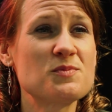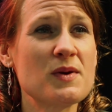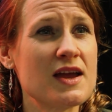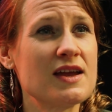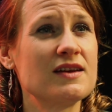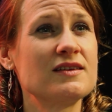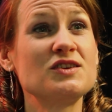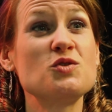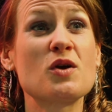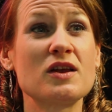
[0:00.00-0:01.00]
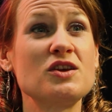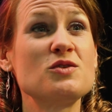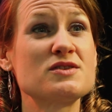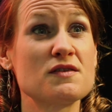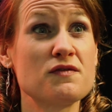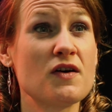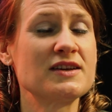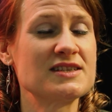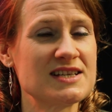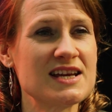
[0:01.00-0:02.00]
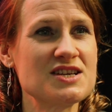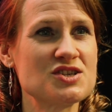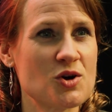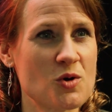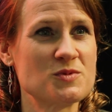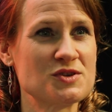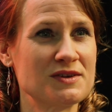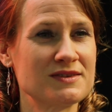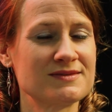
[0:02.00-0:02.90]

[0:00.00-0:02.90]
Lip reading: be, you can use the Find a Teacher option.